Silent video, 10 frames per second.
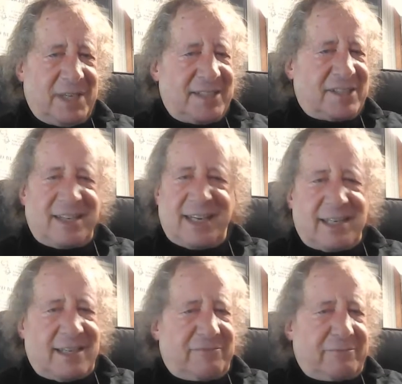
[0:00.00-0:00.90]
It's not
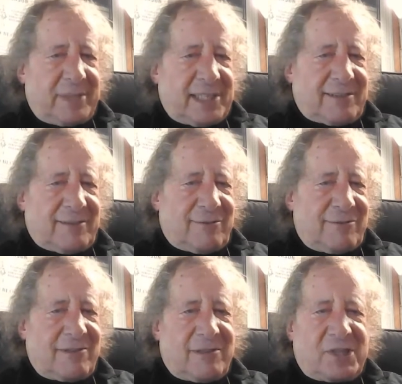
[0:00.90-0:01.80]
in alphabetical
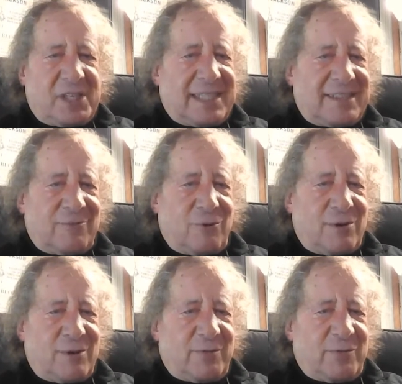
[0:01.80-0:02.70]
order. It's not in
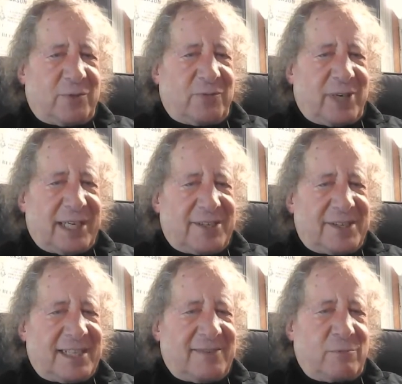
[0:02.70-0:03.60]
order of the files
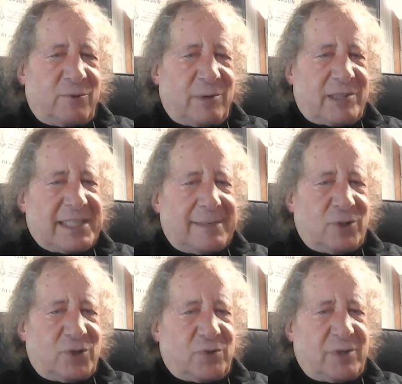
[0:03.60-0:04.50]
that I've worked on
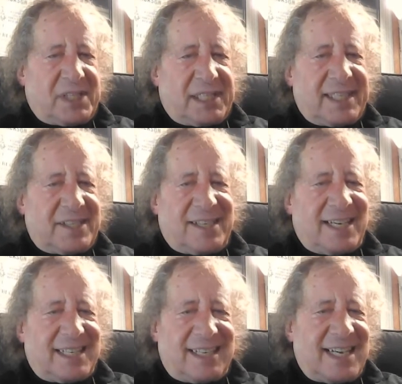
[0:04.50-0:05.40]
most recently. It's
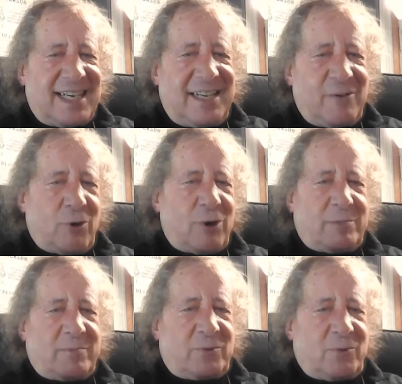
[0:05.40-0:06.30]
not in any
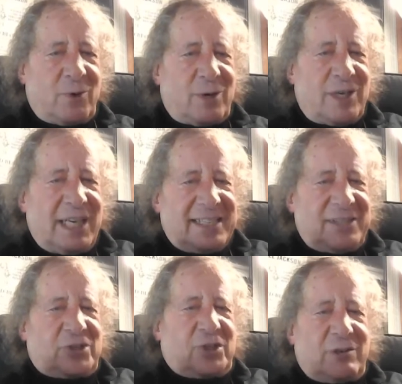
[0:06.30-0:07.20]
order
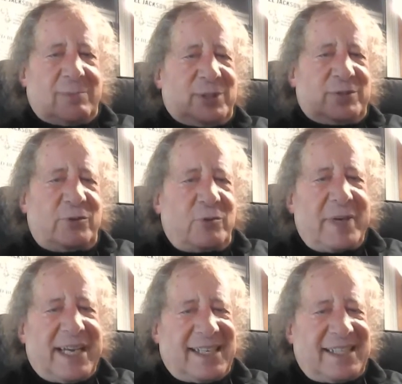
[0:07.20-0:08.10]
discernible to
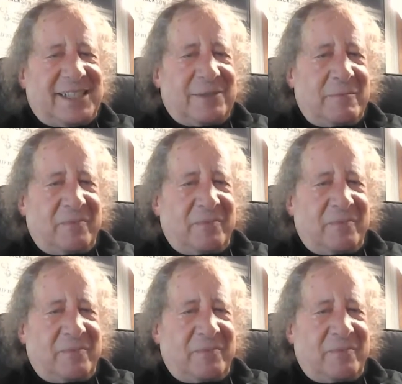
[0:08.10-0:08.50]
humanity.